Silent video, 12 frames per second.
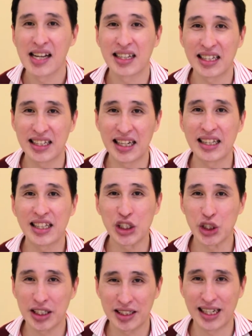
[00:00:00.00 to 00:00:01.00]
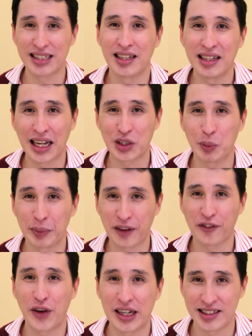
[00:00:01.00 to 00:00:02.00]
the ENTJ doesn't like to make
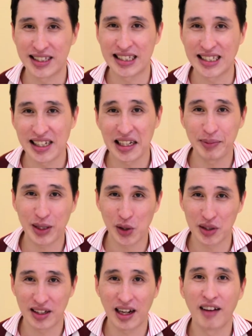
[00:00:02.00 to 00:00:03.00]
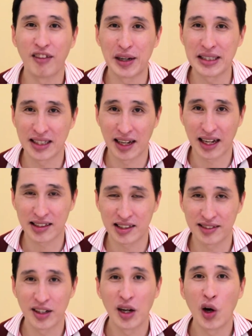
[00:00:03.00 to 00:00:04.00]
friends easily because they are very selective.